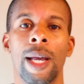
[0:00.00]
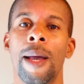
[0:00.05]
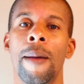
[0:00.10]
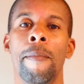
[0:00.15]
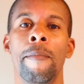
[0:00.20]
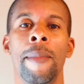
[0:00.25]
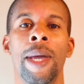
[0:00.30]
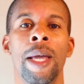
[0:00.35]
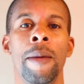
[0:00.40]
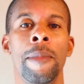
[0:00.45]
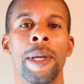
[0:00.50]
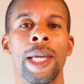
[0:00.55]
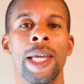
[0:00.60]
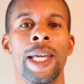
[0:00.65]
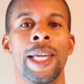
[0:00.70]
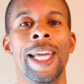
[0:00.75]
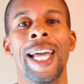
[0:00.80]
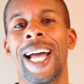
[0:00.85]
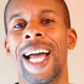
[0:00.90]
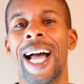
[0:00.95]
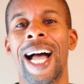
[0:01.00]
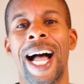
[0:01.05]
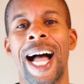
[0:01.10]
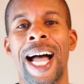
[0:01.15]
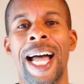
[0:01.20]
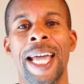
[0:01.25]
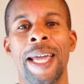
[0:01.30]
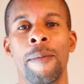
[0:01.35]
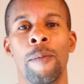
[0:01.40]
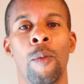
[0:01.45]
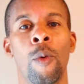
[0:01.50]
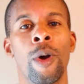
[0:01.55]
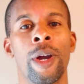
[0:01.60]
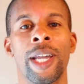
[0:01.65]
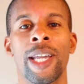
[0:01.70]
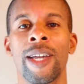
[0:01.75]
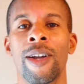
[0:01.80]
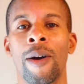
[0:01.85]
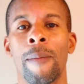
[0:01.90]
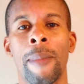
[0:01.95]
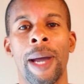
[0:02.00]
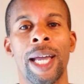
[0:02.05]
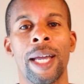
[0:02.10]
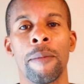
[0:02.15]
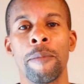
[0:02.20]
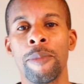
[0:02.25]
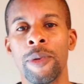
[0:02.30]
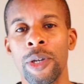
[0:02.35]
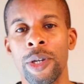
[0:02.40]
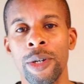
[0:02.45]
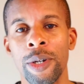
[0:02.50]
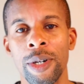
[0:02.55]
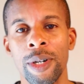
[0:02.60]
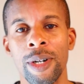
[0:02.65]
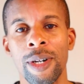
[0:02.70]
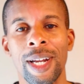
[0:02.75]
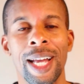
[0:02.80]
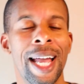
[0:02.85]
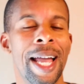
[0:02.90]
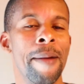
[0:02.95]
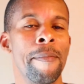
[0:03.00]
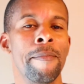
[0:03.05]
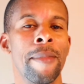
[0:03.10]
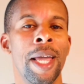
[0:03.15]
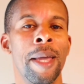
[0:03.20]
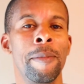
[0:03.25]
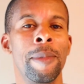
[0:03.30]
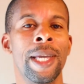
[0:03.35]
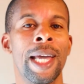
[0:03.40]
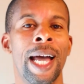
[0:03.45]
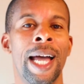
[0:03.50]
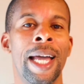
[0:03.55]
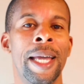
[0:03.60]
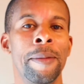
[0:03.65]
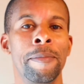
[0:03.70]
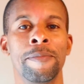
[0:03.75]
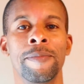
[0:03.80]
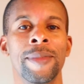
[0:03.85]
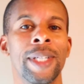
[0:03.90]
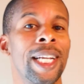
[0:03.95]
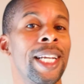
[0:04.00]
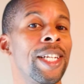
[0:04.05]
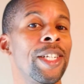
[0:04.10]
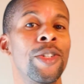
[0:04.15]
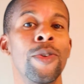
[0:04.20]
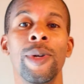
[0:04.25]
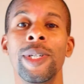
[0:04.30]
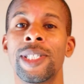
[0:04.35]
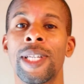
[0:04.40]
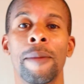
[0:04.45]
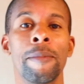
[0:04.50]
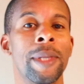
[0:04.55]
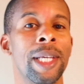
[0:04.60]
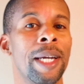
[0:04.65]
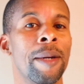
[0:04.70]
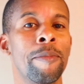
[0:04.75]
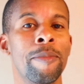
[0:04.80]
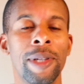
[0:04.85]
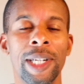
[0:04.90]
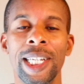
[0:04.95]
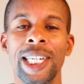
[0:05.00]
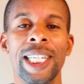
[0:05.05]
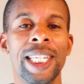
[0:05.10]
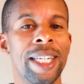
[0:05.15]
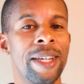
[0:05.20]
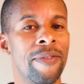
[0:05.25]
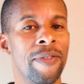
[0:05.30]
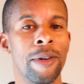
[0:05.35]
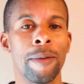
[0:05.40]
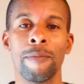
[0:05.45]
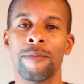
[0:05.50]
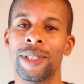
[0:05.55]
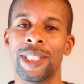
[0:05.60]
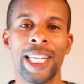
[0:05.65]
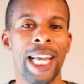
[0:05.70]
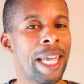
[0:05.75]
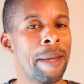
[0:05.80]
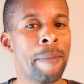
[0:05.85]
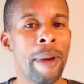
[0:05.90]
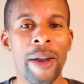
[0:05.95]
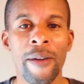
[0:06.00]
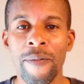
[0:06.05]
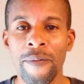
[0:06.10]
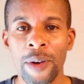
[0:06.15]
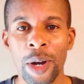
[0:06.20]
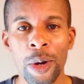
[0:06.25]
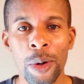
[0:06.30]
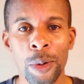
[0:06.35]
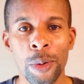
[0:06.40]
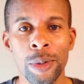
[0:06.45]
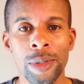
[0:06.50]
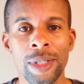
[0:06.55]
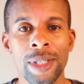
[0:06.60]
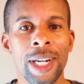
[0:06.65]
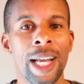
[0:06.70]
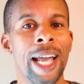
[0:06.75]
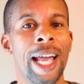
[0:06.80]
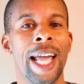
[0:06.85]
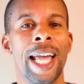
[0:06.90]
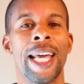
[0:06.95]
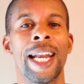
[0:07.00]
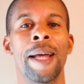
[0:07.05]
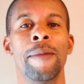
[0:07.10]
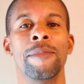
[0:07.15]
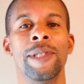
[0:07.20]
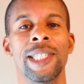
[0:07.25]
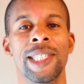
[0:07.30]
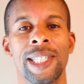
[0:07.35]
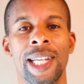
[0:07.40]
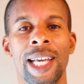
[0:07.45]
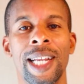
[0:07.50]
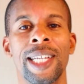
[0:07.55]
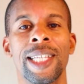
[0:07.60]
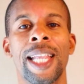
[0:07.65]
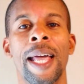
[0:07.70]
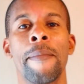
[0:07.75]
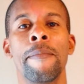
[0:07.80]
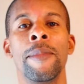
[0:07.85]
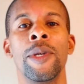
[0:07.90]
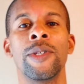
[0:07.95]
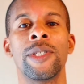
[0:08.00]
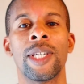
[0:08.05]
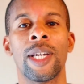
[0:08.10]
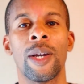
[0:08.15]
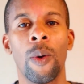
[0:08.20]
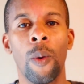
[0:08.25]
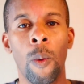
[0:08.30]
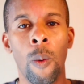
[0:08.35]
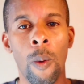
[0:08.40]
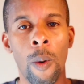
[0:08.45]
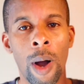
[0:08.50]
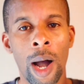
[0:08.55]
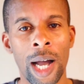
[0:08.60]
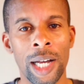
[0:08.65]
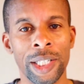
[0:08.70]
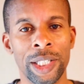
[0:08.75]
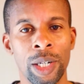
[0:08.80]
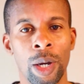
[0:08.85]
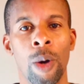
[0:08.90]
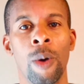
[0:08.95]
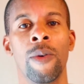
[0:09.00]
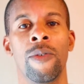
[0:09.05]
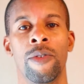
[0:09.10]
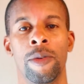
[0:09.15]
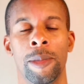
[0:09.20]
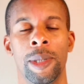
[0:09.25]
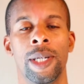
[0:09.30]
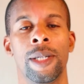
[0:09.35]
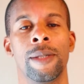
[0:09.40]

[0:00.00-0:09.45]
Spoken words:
Maybe I'm working on my computer, maybe I'm doing something completely different, checking my phone, and I'm just letting that music wash over me.